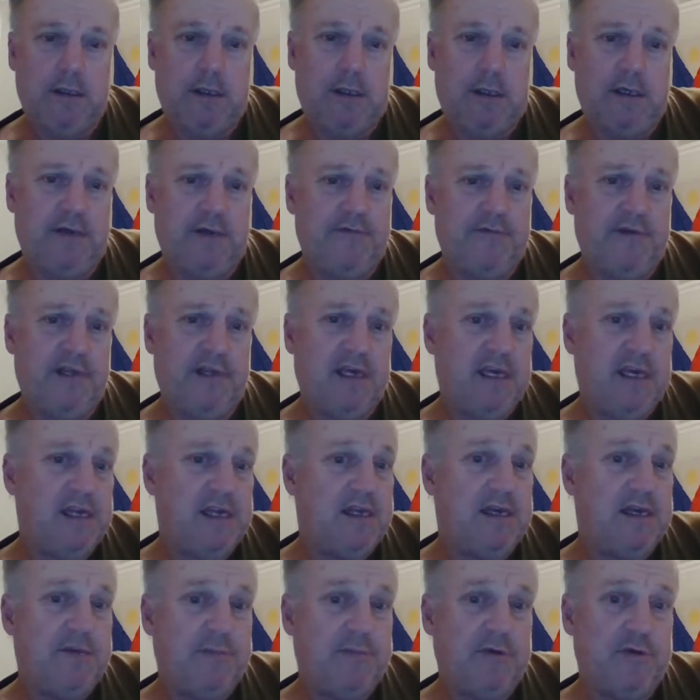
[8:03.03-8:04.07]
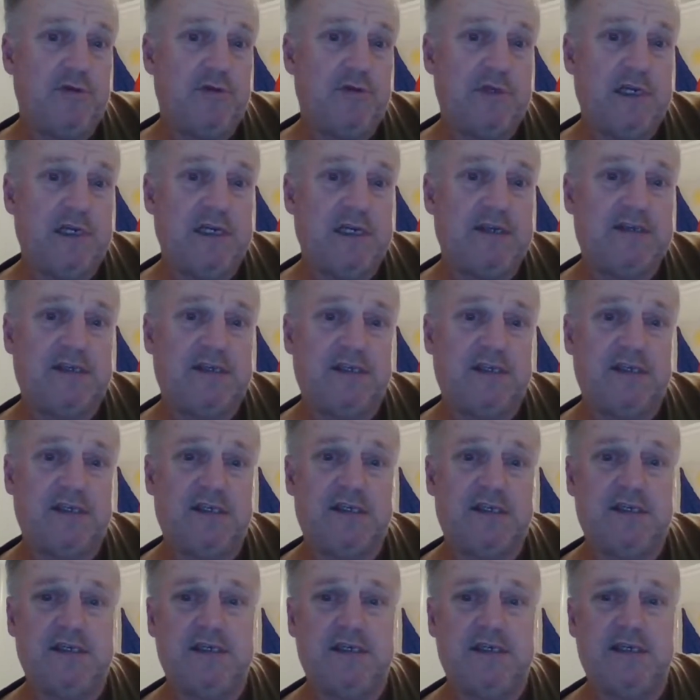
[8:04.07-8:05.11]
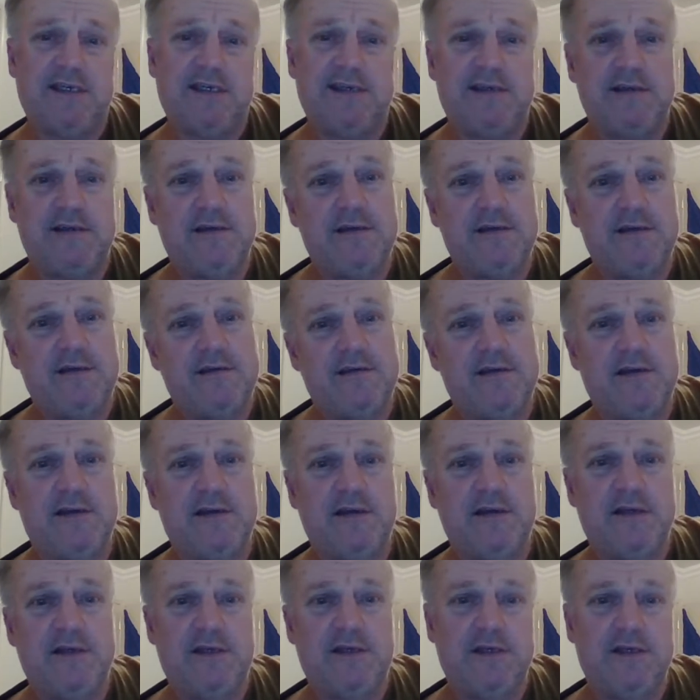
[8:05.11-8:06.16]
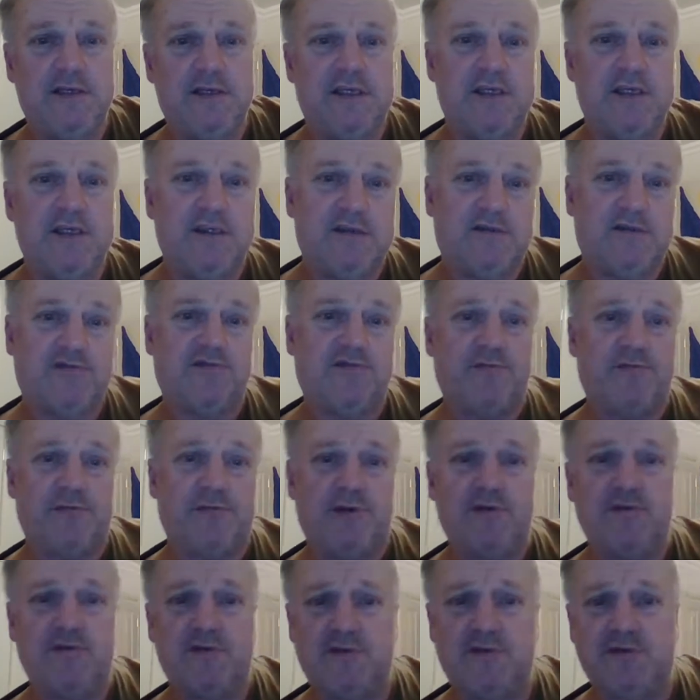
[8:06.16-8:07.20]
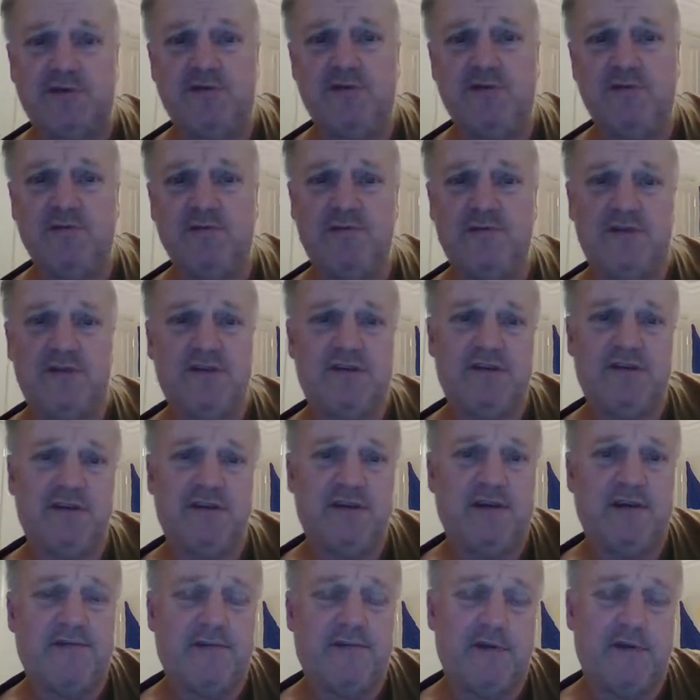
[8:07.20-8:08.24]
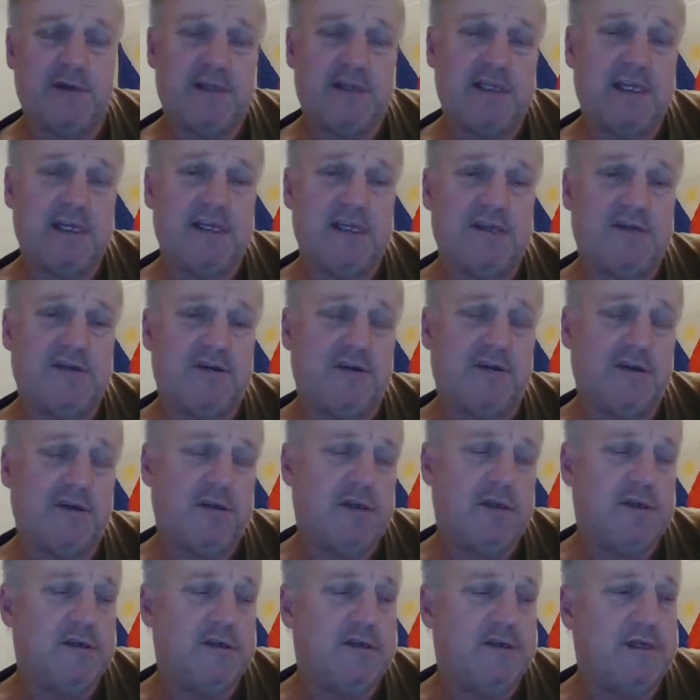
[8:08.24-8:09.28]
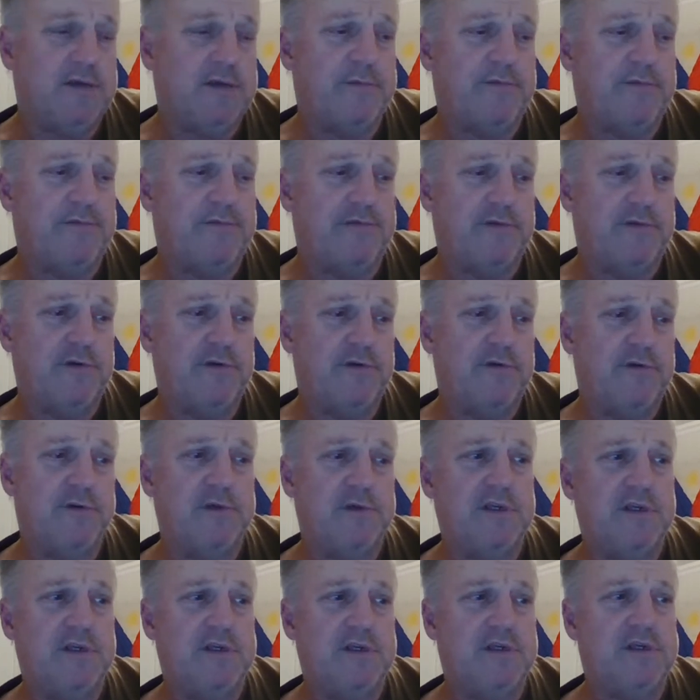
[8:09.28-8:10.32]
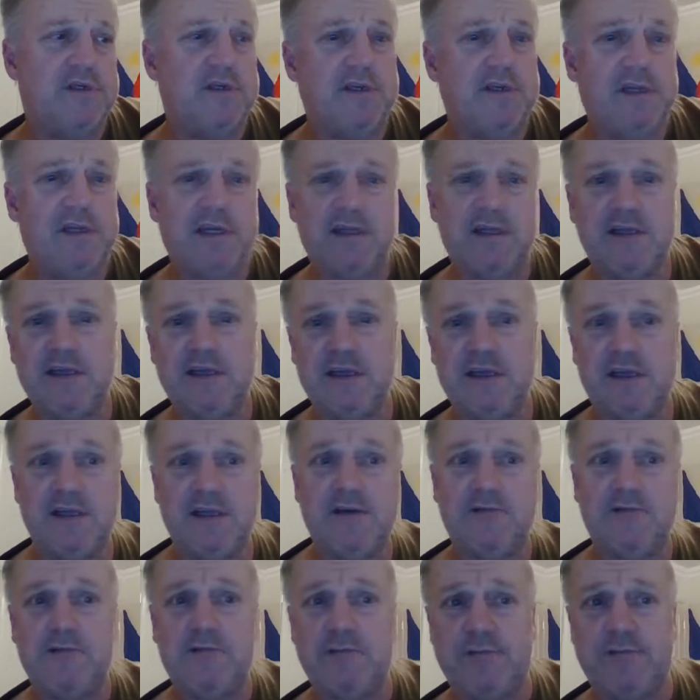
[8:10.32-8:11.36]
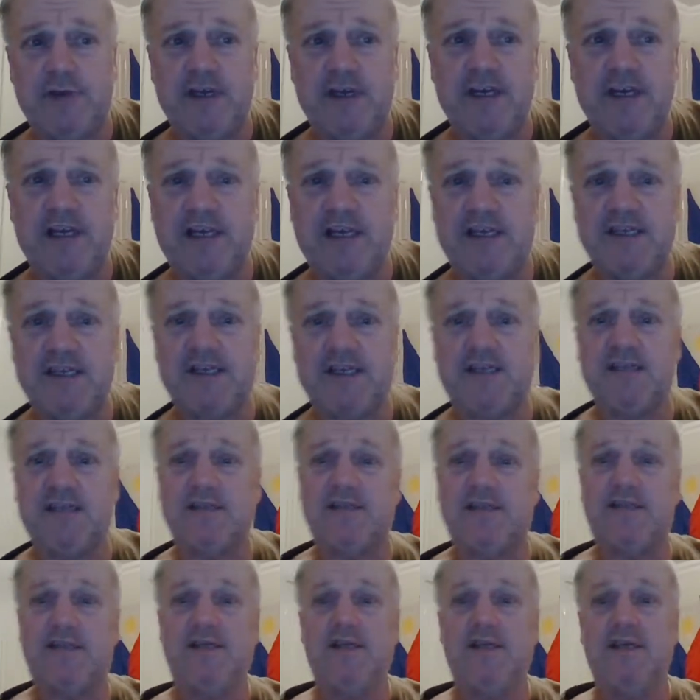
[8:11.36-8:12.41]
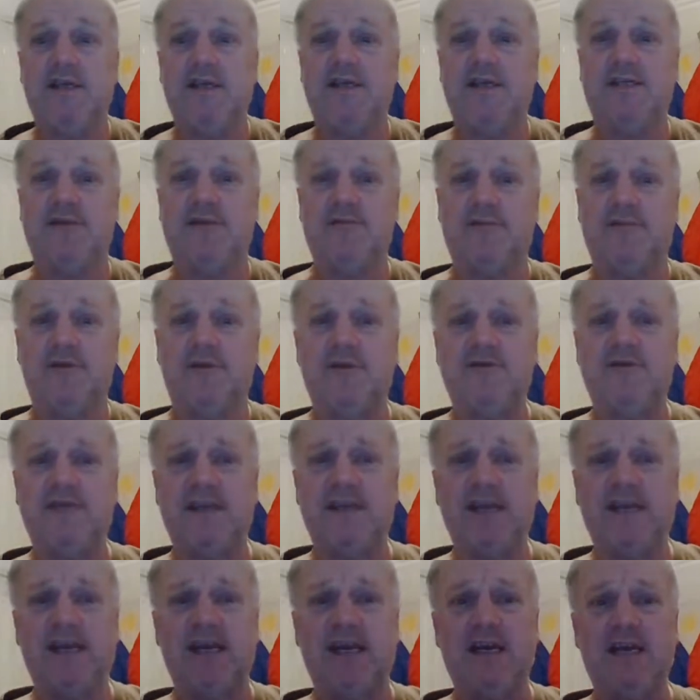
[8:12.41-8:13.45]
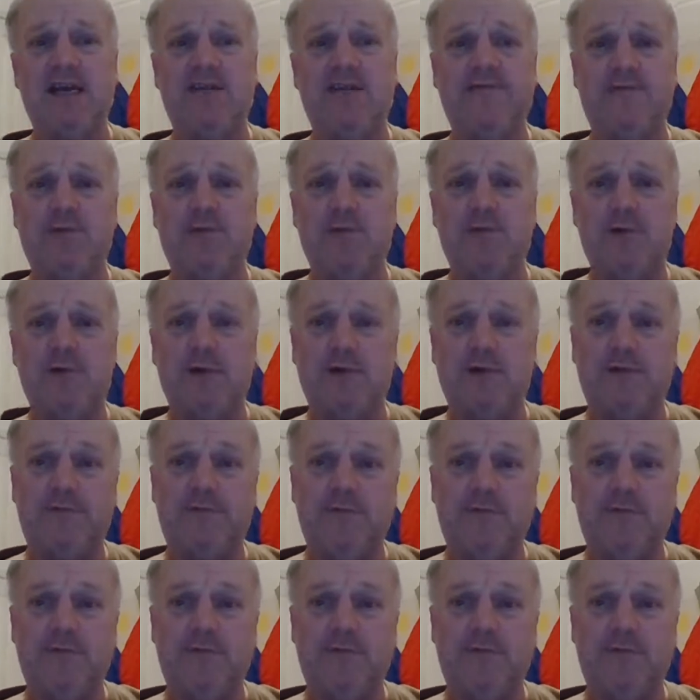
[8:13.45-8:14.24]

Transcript: Over there, they build houses, and you get tropical storms and stuff like that. Cyclones coming through, and they need repairs, and sometimes they can't afford it.